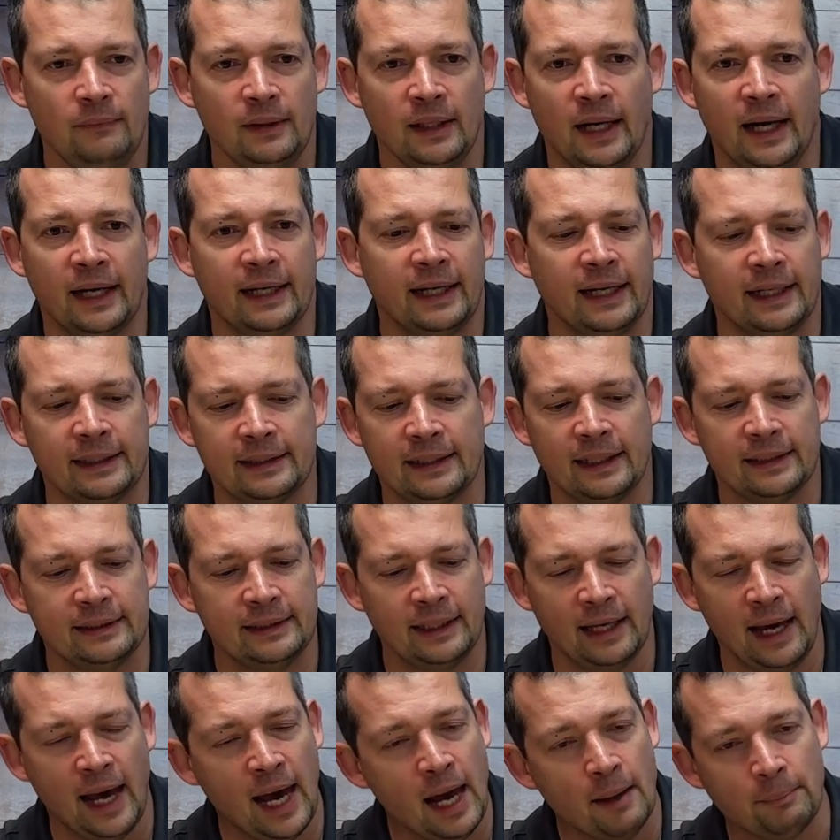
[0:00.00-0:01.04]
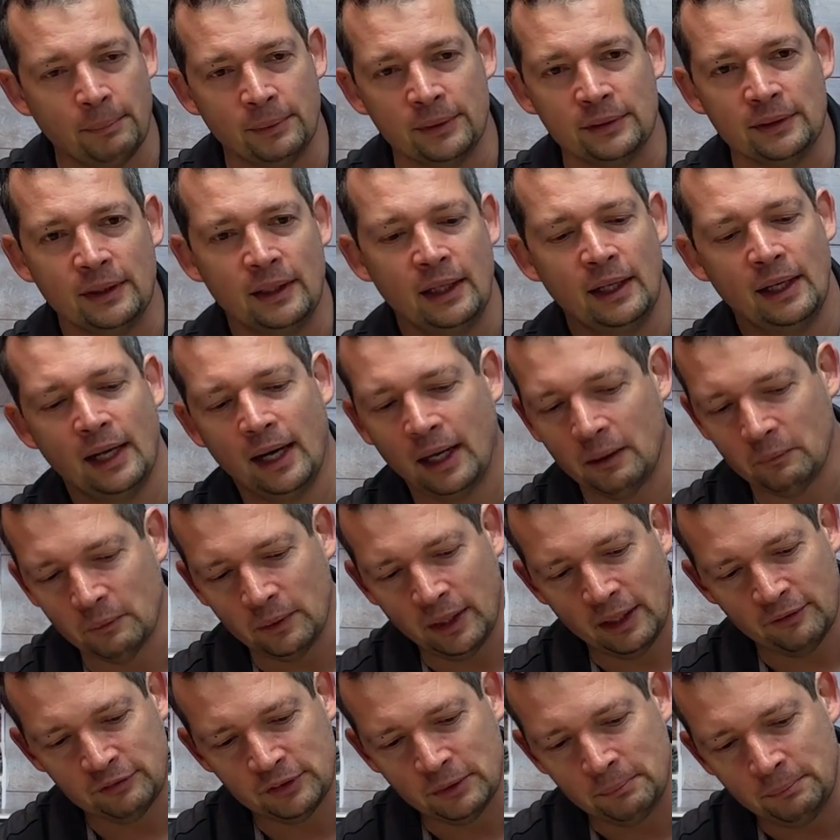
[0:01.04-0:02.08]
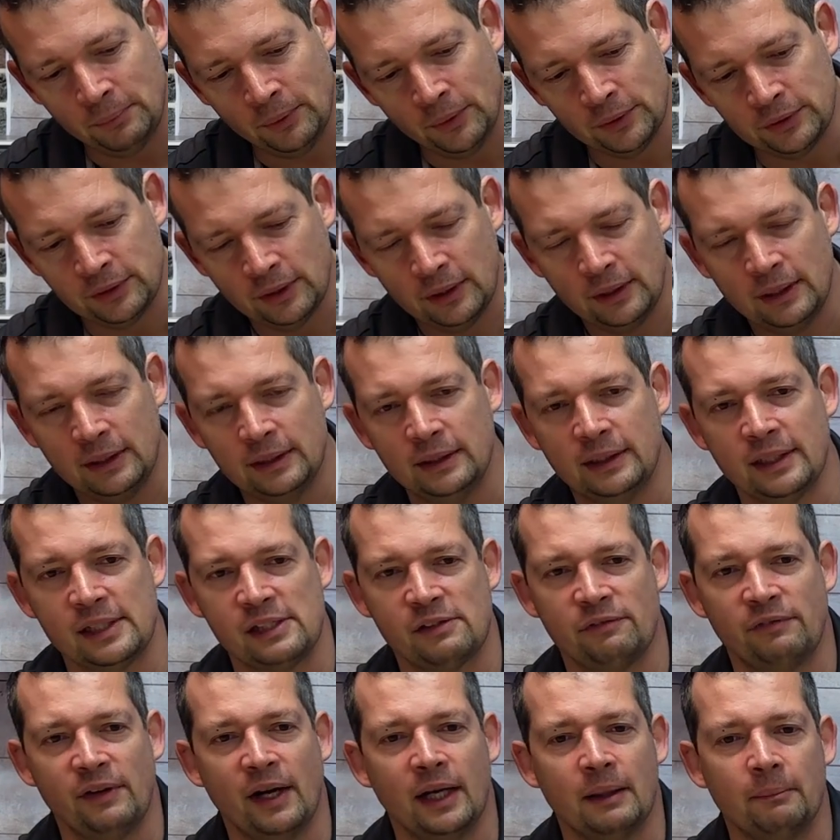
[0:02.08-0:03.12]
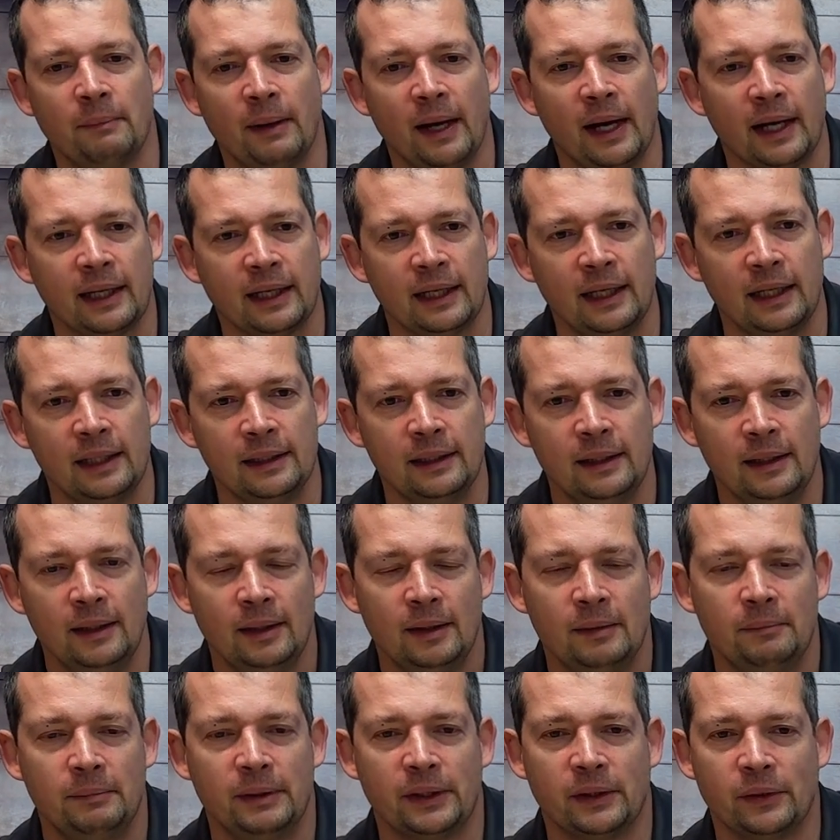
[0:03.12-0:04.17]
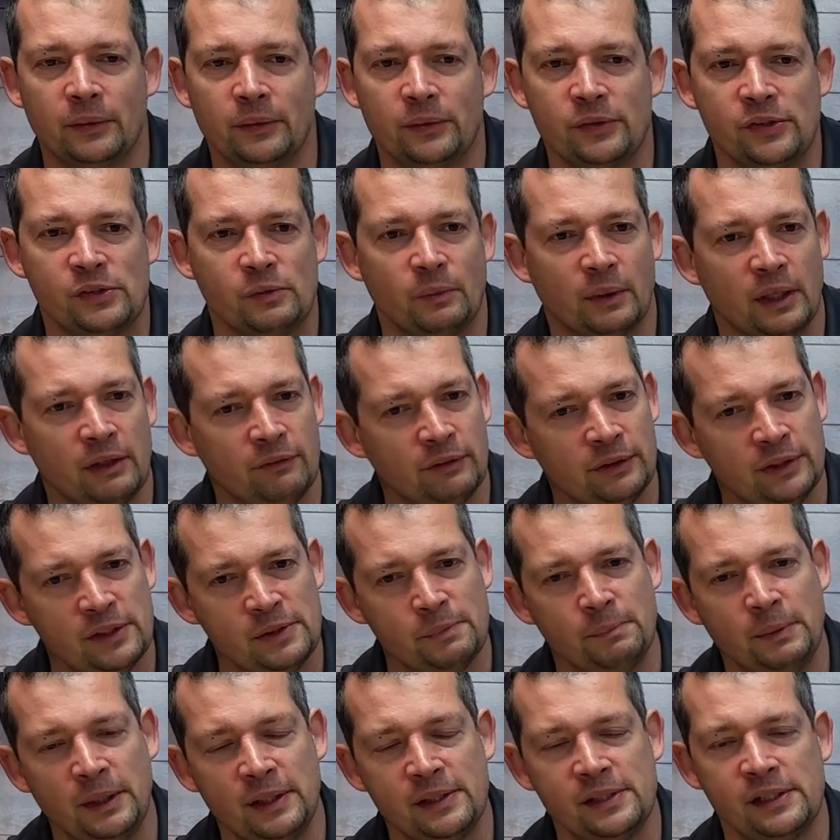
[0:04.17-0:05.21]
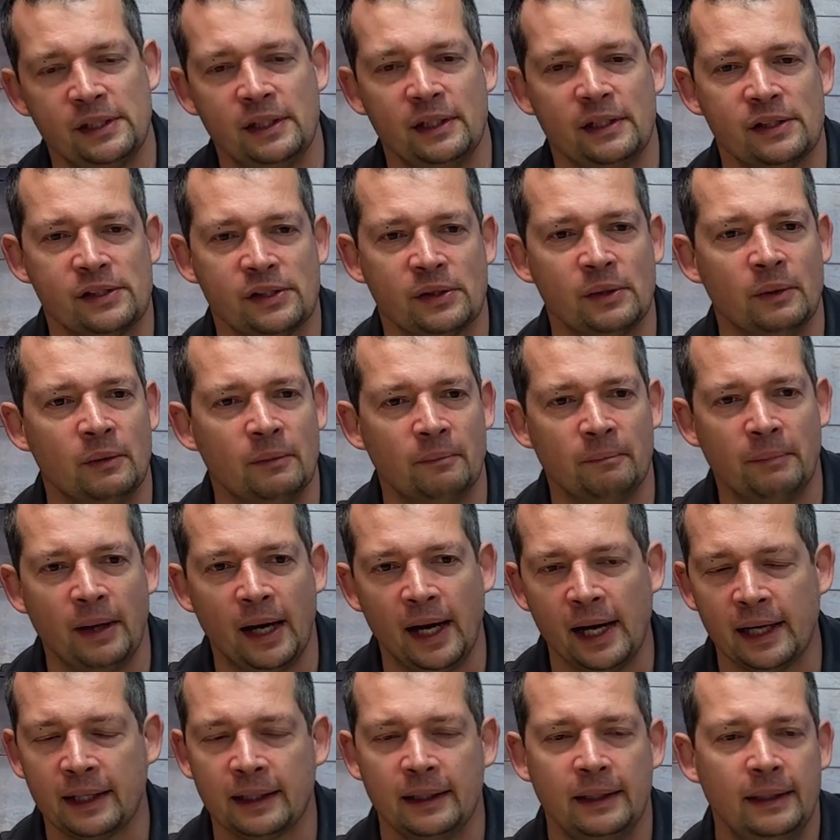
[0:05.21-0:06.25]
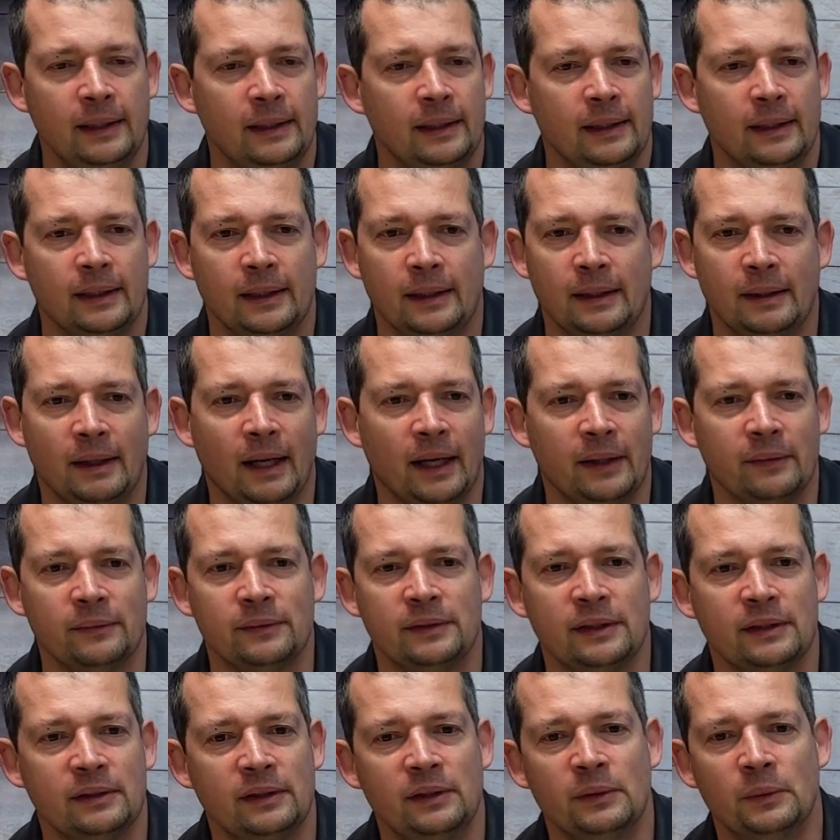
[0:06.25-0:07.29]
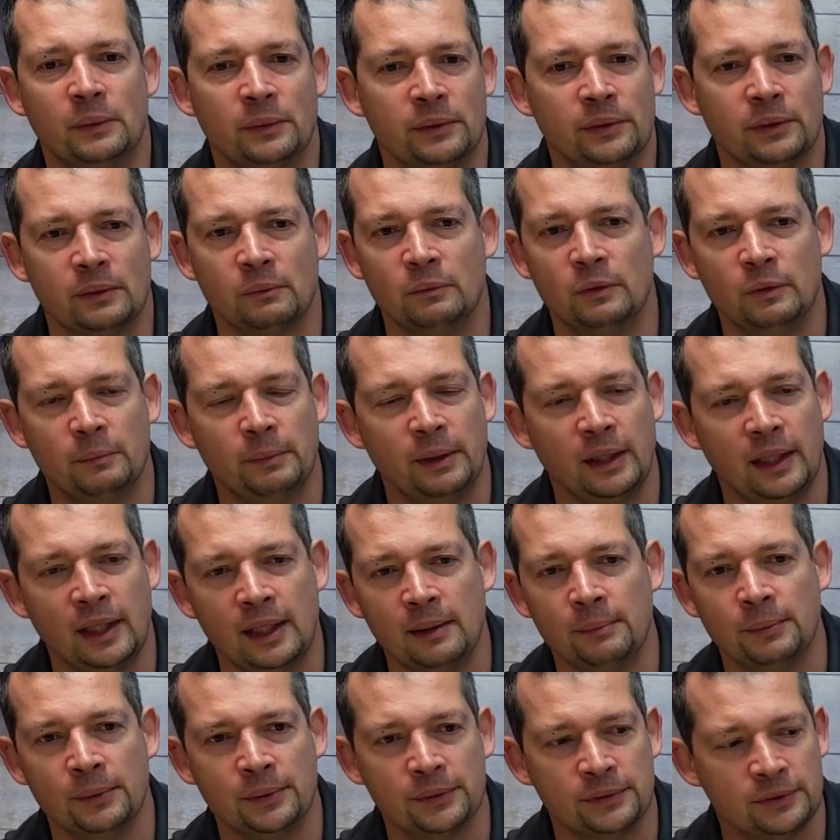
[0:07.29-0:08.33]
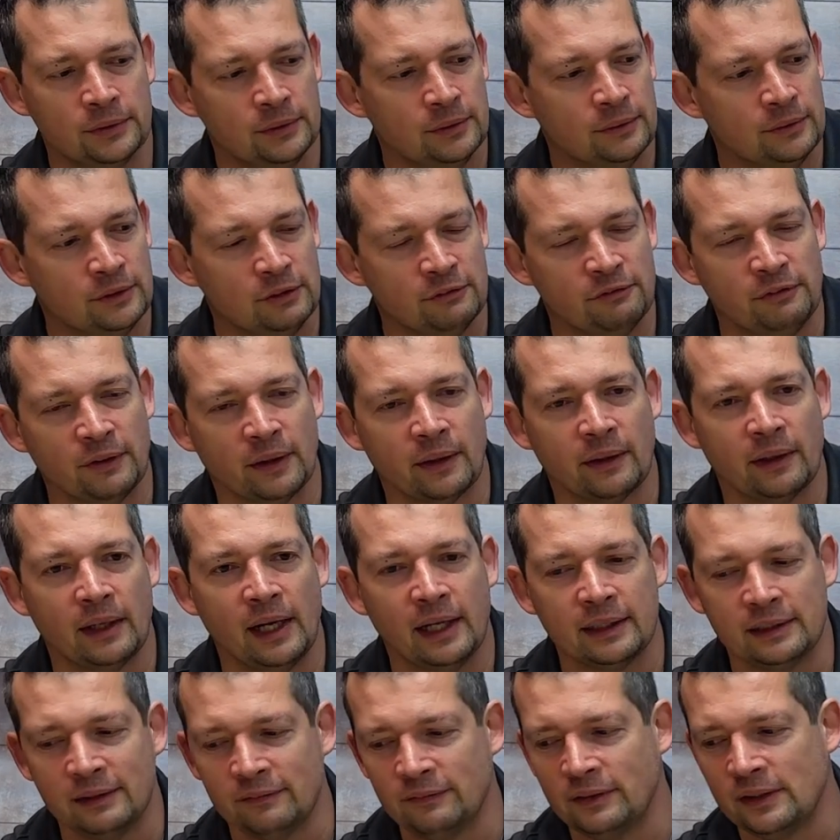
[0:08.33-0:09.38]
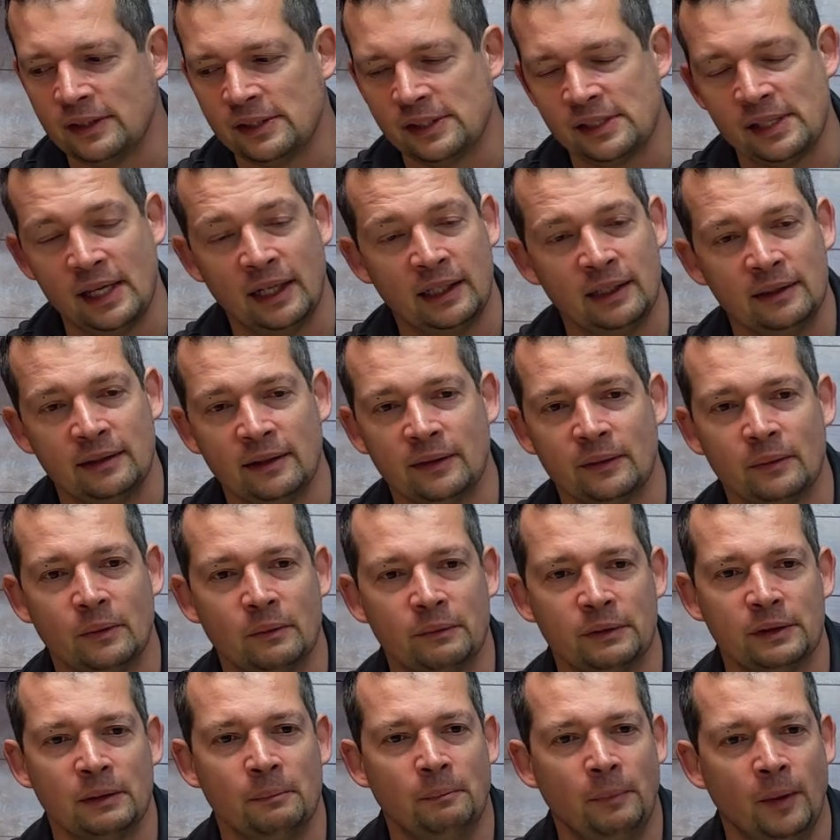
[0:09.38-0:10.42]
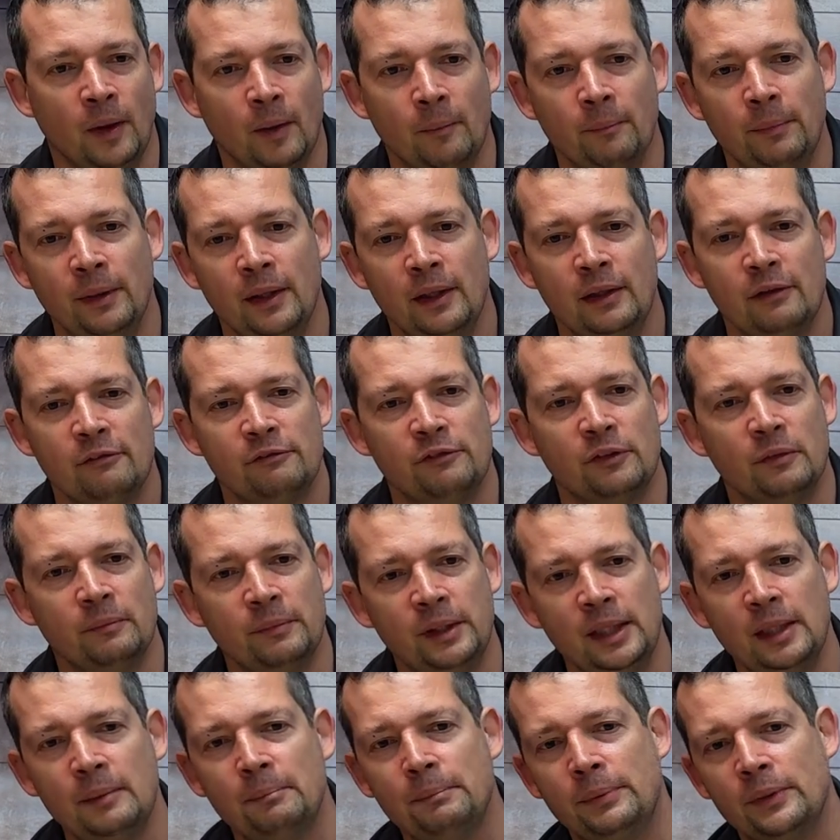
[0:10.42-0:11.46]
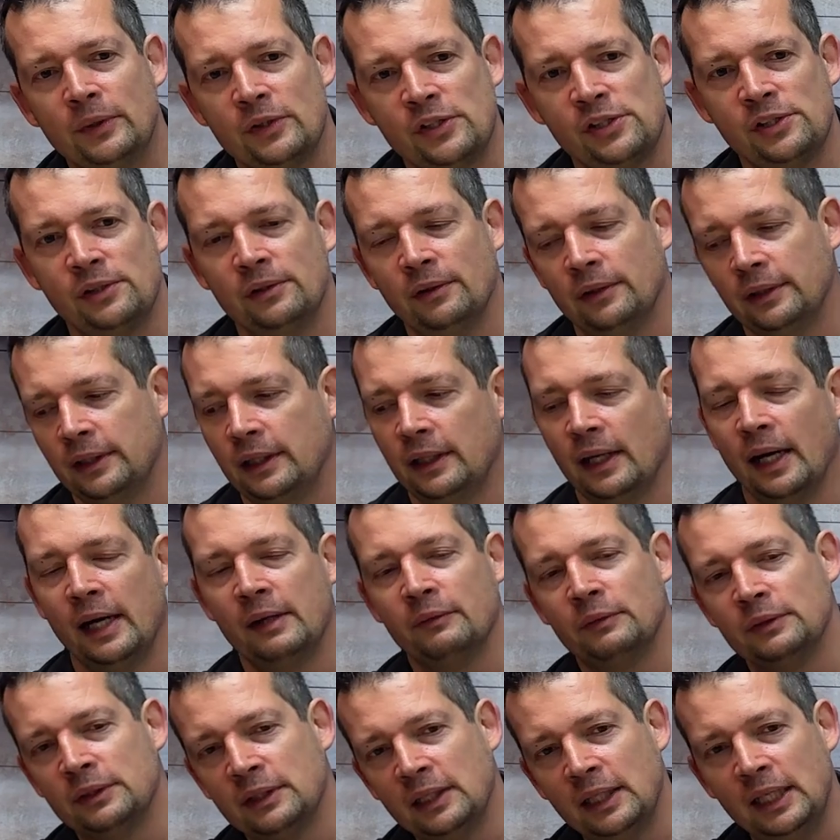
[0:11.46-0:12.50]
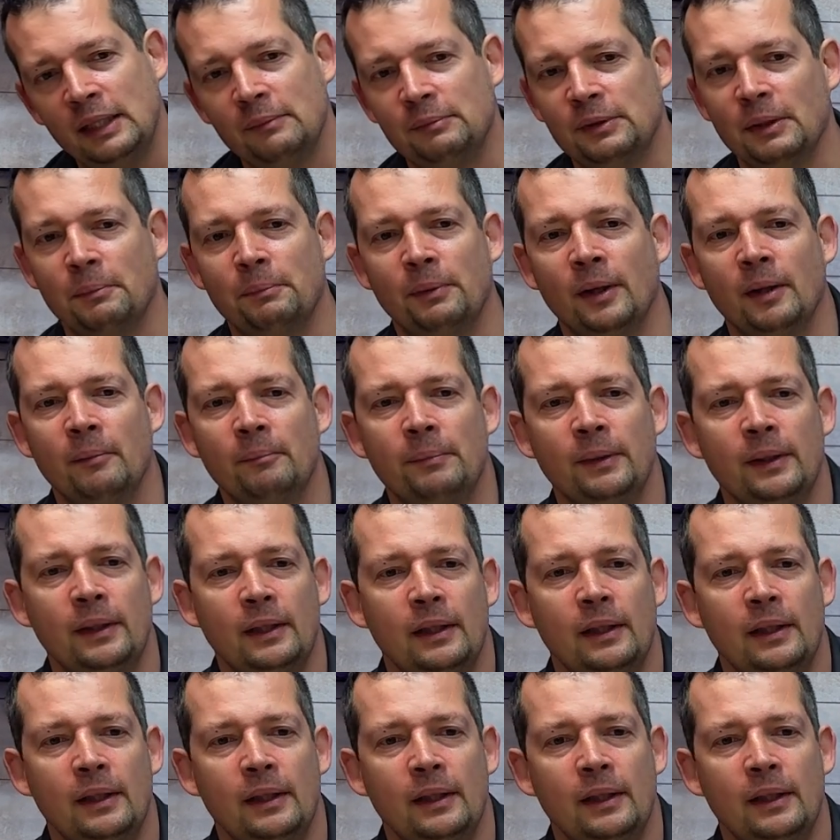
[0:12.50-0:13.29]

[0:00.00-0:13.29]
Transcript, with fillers: I can't let that happen. I will have to put this fan back in because whatever this PC is going back, uh, I don't think the owner will be able to, to figure out if there's anything wrong with the pump. For me personally, I would keep the pump.